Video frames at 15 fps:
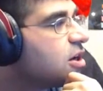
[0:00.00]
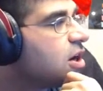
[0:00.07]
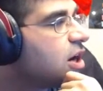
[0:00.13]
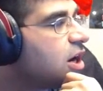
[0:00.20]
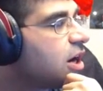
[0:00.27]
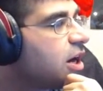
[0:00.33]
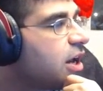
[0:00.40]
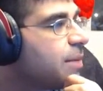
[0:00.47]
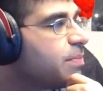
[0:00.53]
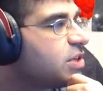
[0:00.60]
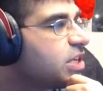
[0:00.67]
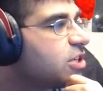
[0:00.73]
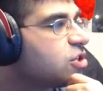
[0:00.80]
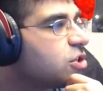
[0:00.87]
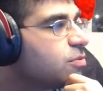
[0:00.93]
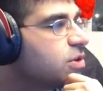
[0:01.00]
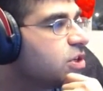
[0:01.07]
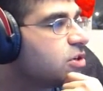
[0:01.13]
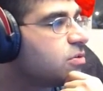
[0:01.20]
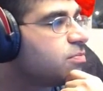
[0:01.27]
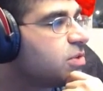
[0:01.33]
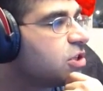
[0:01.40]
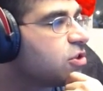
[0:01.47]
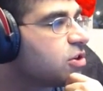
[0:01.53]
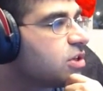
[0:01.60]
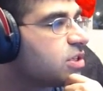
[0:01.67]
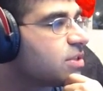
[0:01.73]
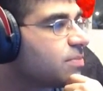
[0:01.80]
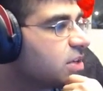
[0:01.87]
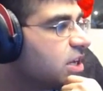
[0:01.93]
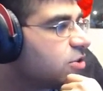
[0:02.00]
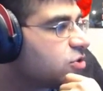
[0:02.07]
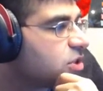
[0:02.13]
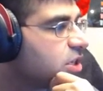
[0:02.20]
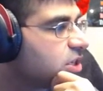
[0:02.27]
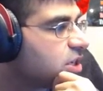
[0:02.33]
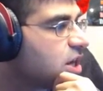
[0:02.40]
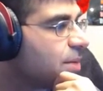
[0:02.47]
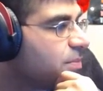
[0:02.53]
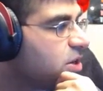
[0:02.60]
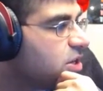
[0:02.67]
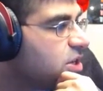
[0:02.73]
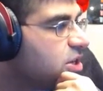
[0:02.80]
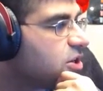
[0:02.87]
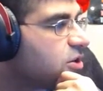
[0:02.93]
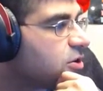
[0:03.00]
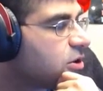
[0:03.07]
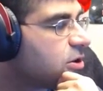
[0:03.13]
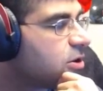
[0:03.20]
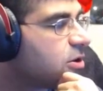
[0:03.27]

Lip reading: we could be looking at something interesting in the coming year.